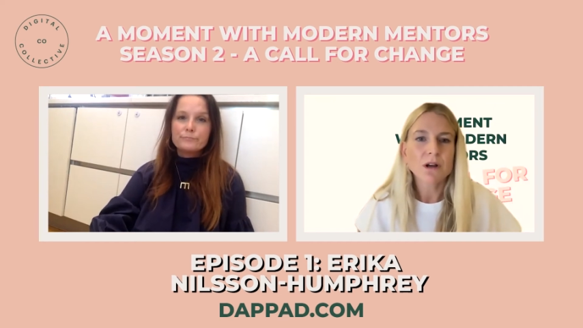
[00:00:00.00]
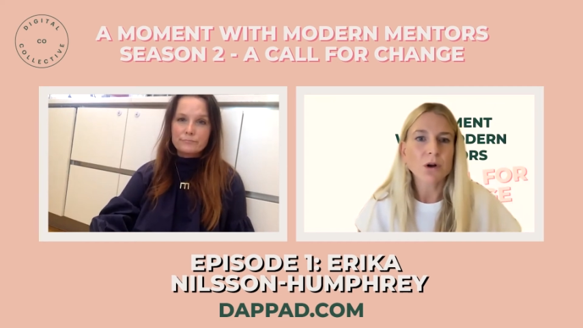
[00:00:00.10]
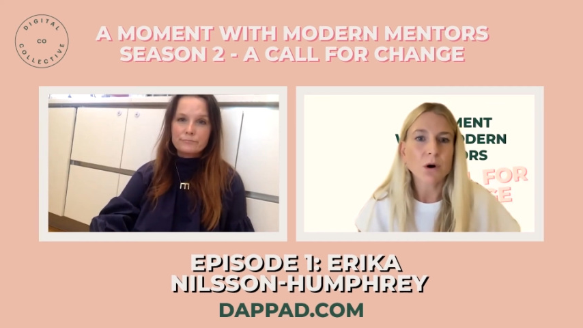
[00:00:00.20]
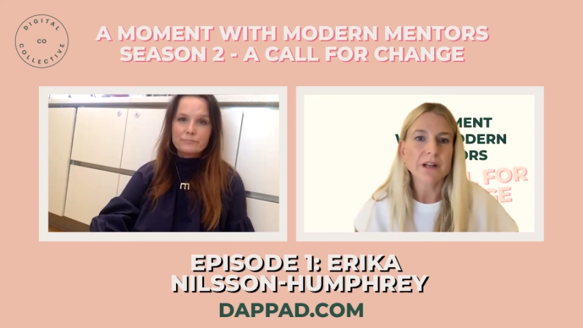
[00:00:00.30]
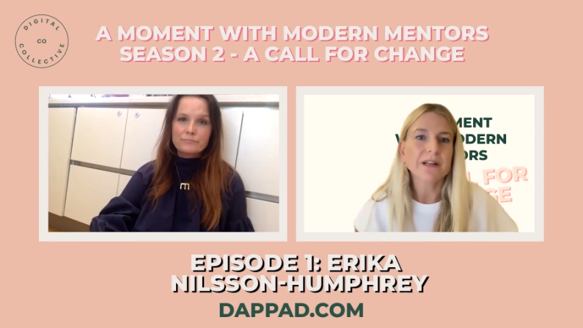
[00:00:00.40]

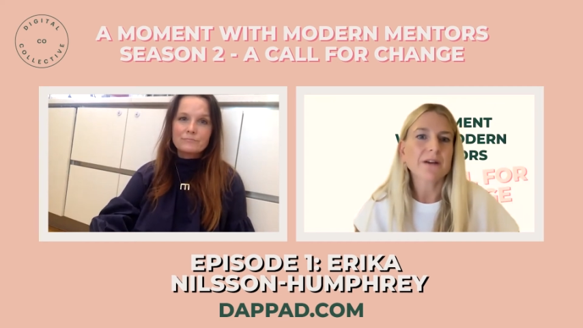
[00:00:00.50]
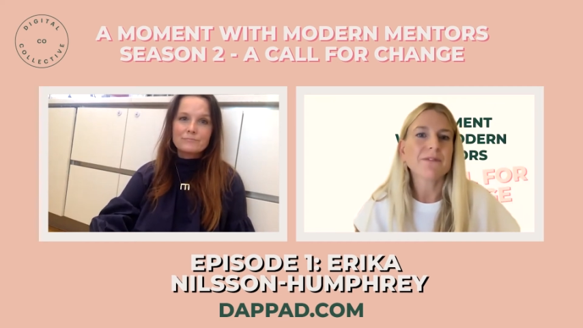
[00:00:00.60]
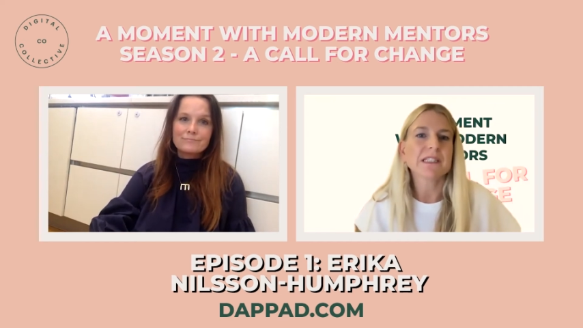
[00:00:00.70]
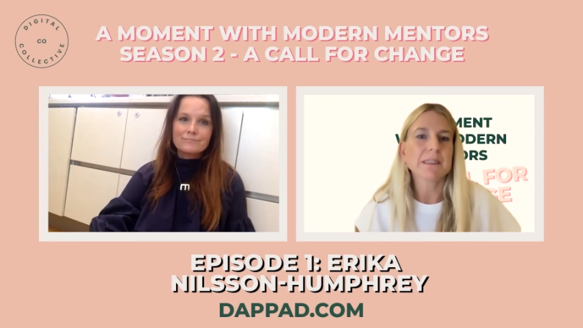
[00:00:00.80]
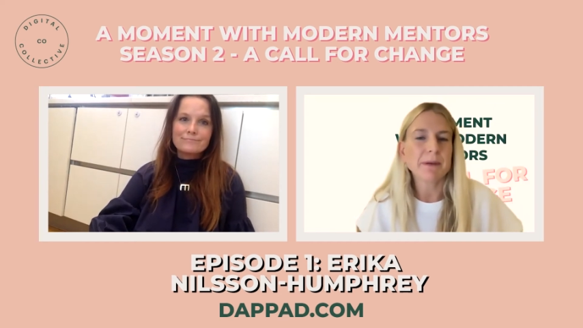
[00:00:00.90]
Speaker 1: got enough
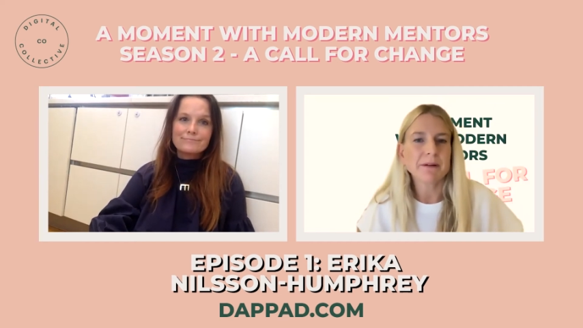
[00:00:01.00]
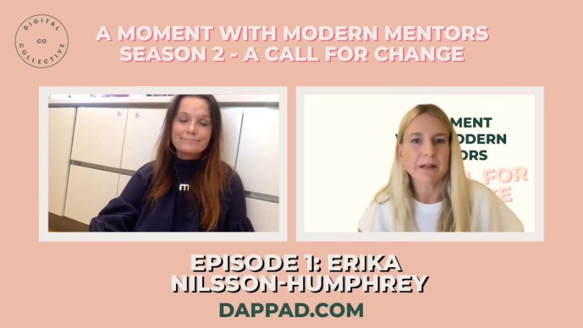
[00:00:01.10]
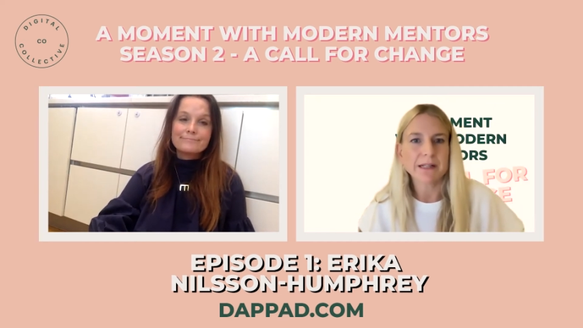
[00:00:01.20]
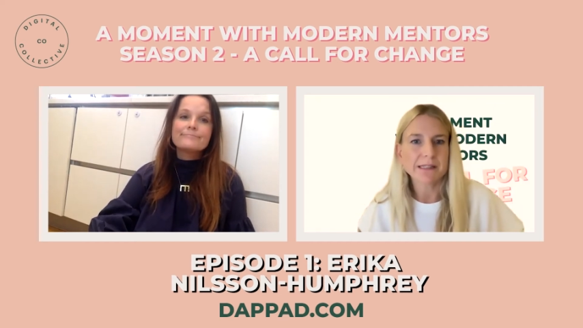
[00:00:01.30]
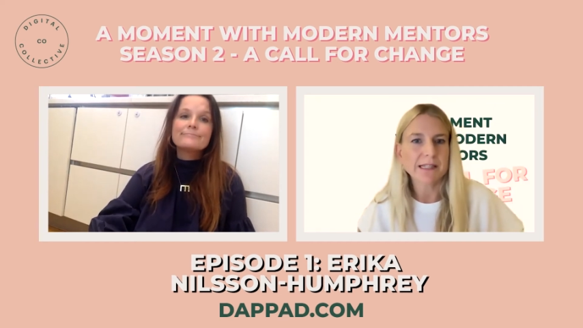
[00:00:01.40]

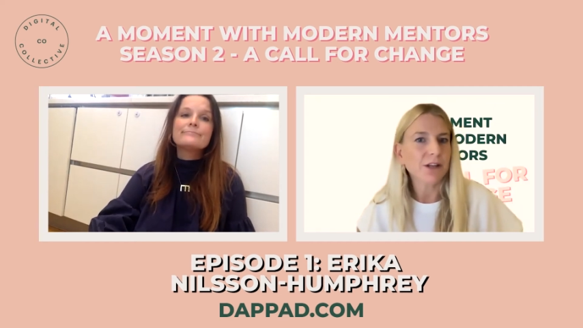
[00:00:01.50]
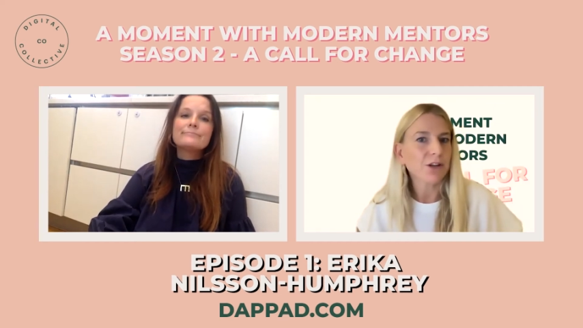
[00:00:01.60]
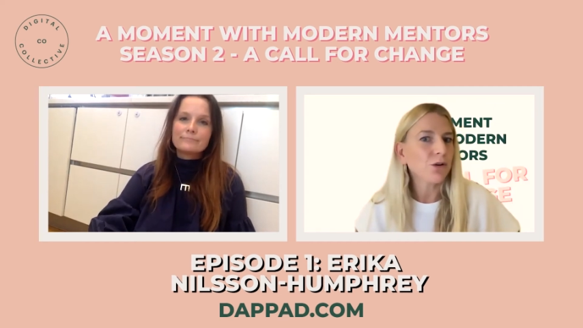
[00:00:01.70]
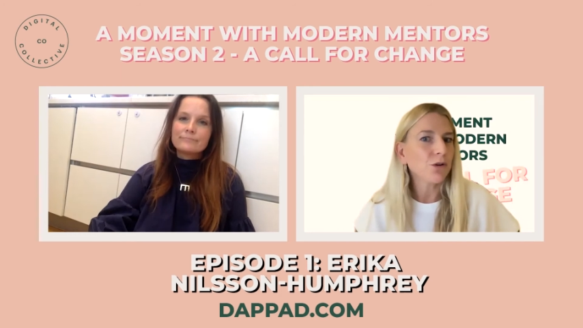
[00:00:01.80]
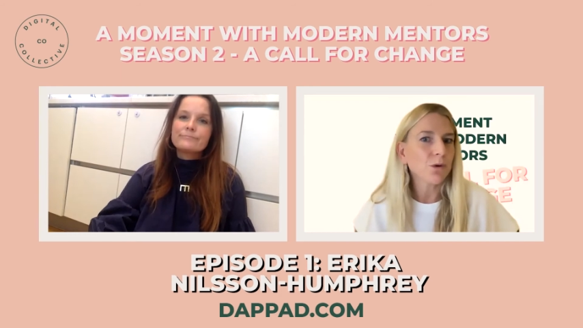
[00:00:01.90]
experience
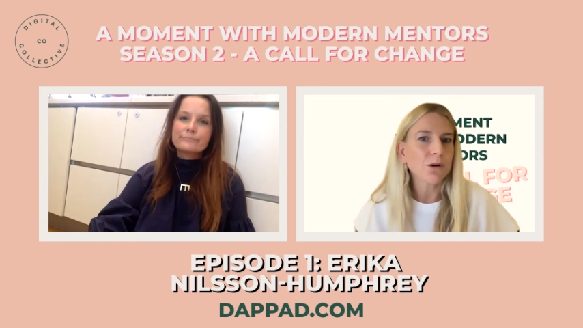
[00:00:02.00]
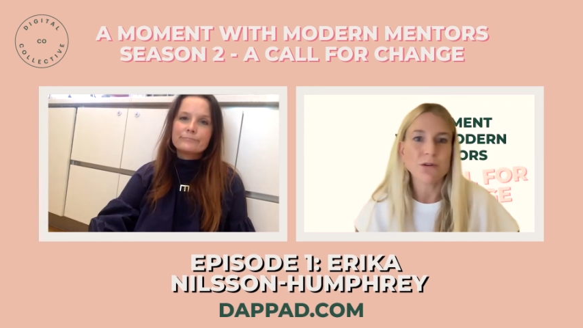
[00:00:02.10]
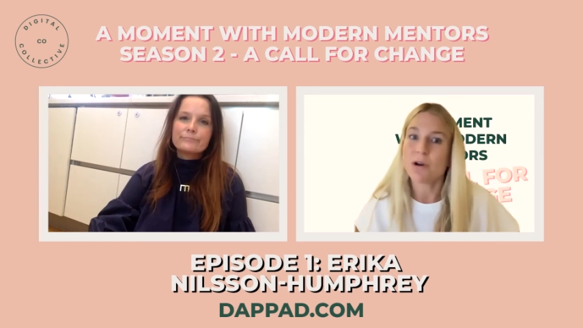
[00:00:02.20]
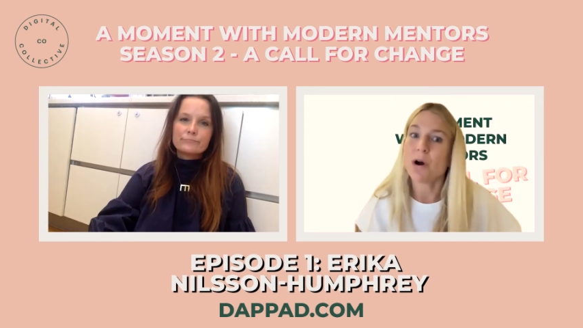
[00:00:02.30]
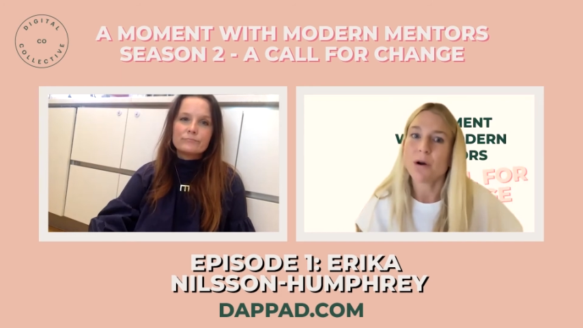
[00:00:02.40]
that you
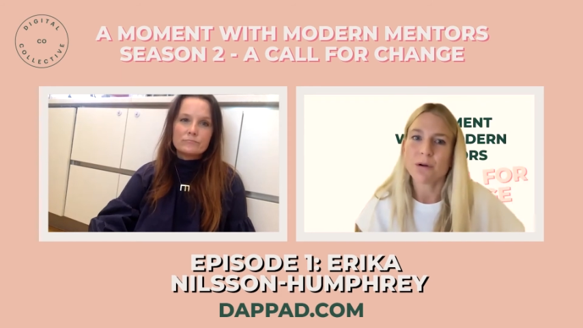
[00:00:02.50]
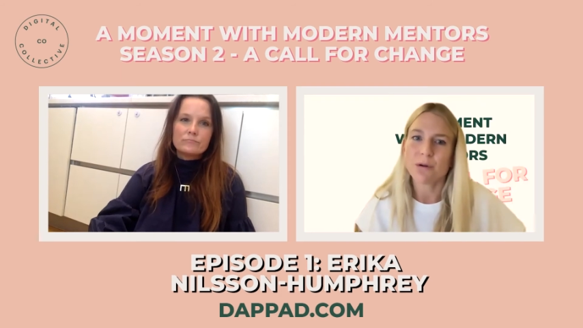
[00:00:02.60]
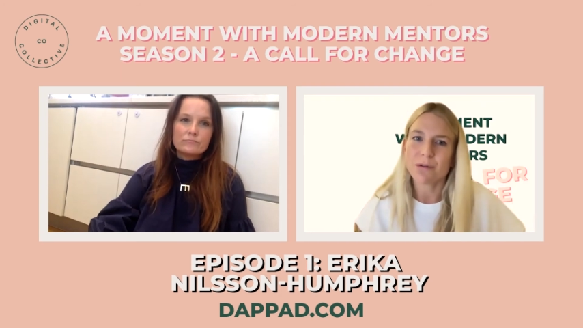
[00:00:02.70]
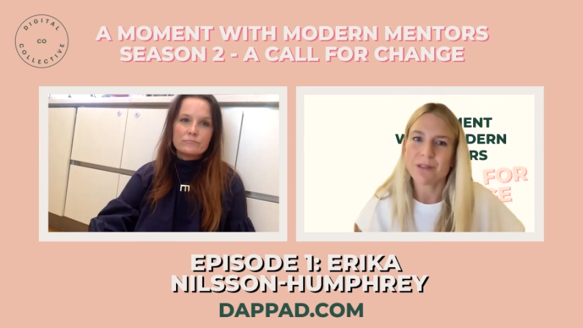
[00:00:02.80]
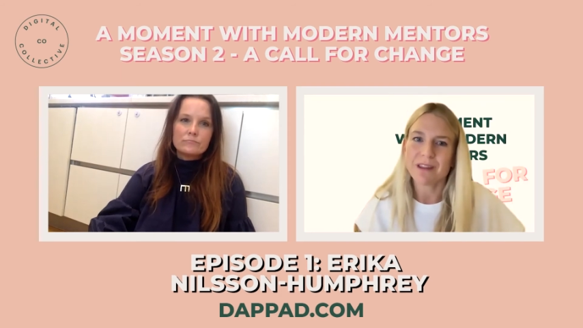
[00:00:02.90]

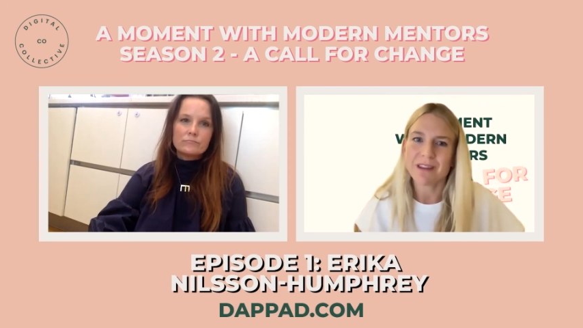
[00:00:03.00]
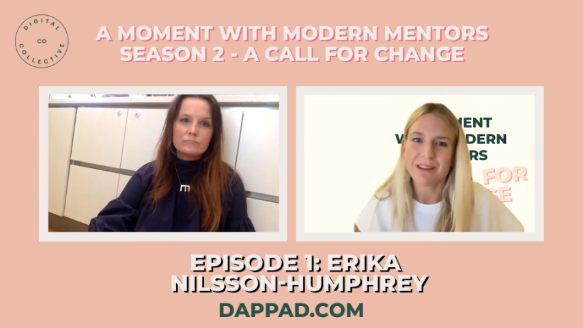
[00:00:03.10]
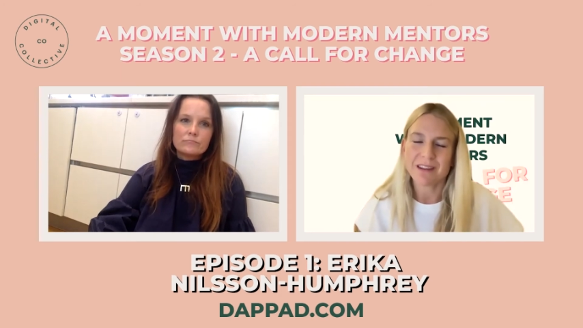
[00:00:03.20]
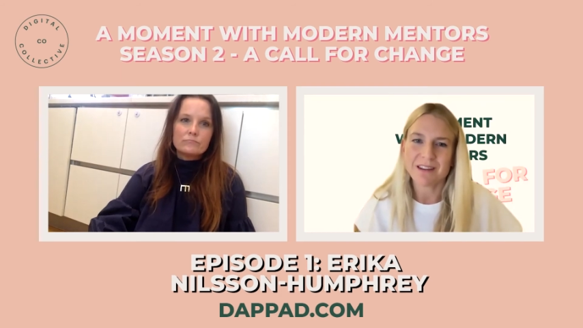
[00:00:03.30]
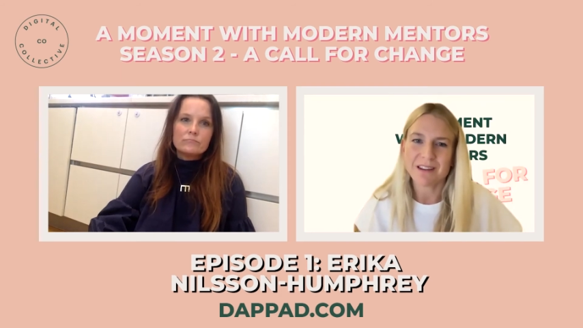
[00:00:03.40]
know
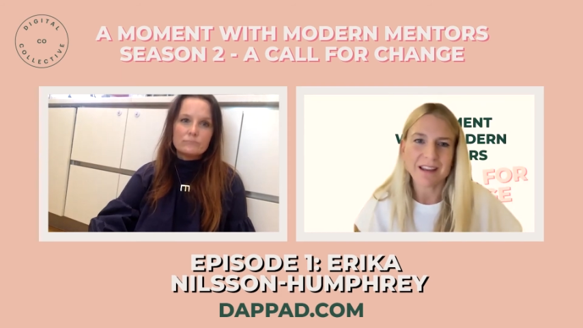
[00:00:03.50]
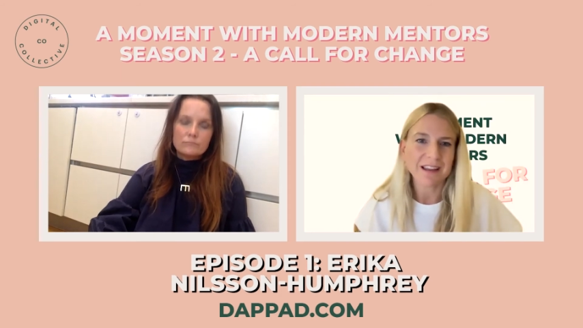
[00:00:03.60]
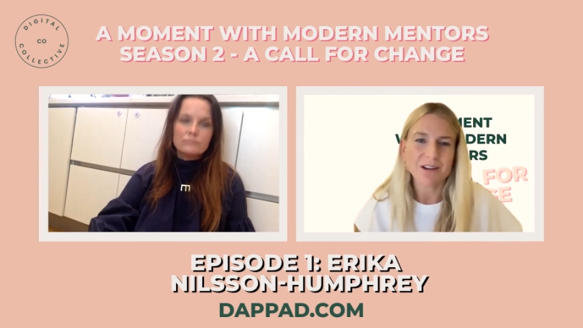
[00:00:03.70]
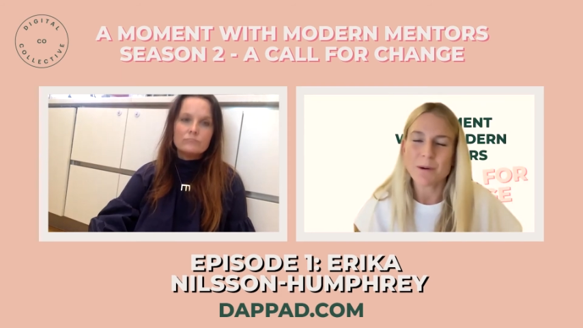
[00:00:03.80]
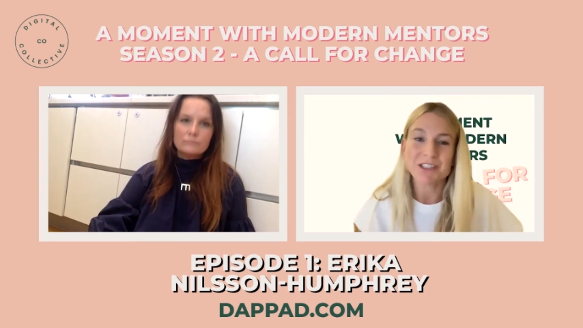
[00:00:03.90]
the
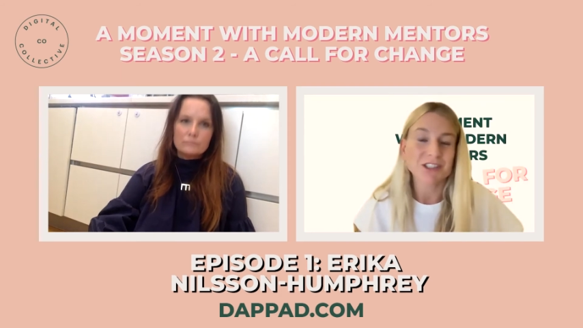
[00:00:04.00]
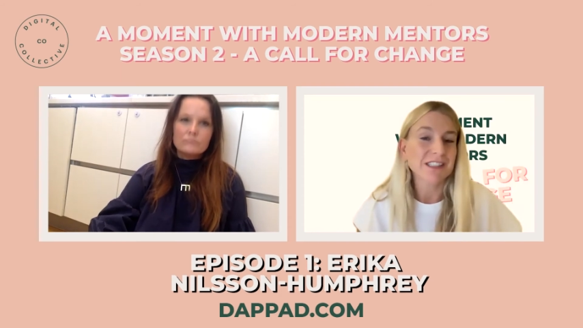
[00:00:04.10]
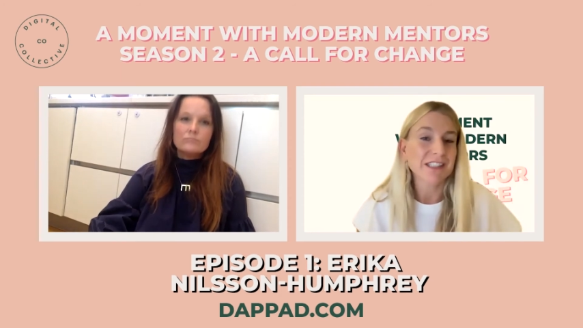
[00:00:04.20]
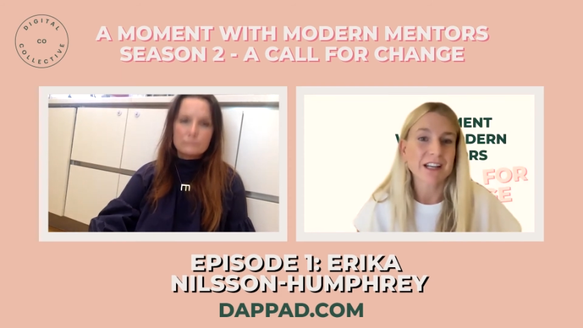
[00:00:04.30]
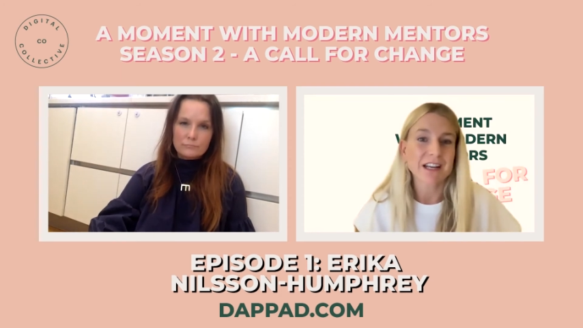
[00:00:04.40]
Mm.
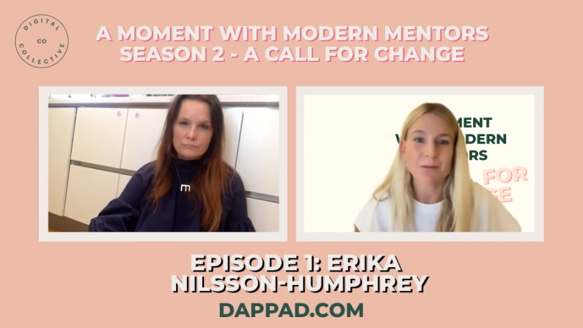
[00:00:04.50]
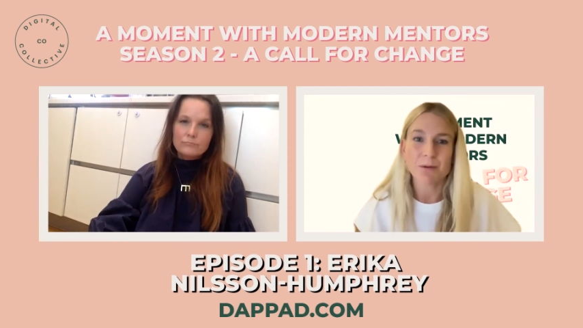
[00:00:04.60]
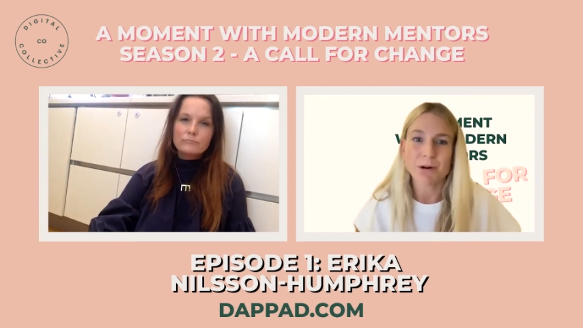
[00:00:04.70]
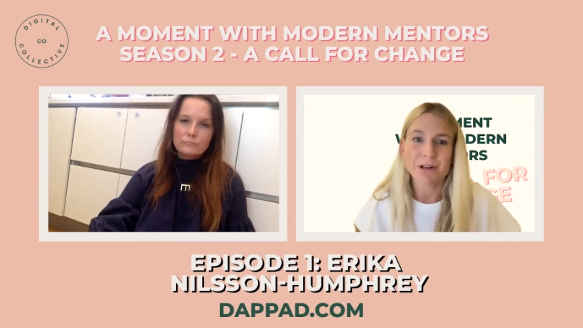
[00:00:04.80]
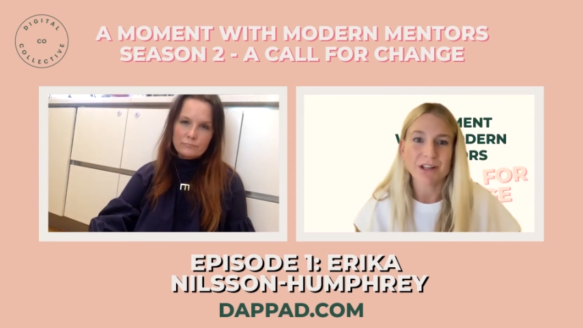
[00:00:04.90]
questions that are going to get
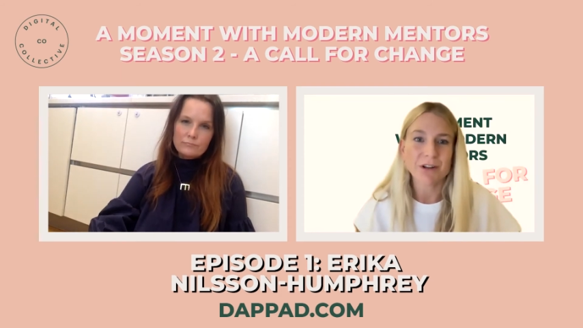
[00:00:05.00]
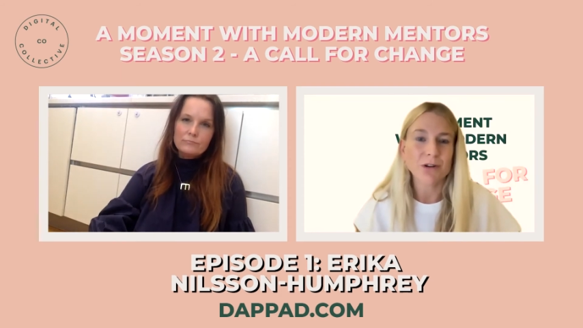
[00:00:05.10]
thrown at you.